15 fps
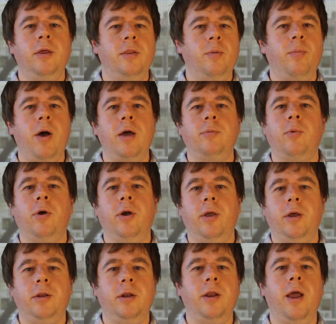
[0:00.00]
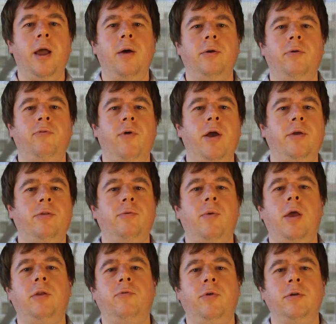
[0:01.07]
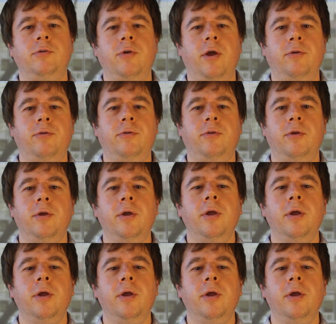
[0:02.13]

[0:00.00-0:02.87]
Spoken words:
the bond market and how it affects the rate of interest.